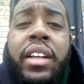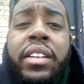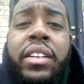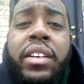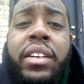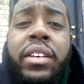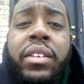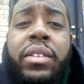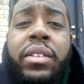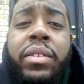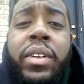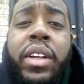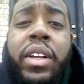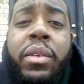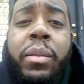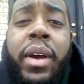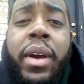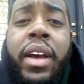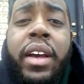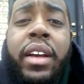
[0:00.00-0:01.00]
negative
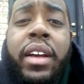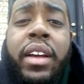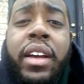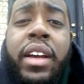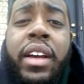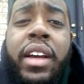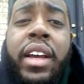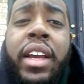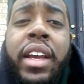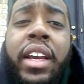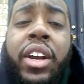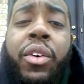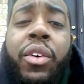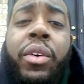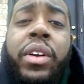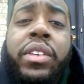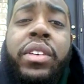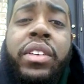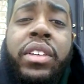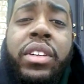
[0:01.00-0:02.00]
feedback
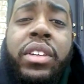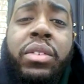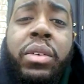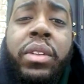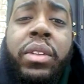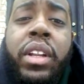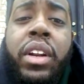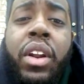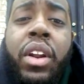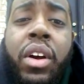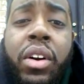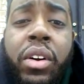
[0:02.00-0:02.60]
increases with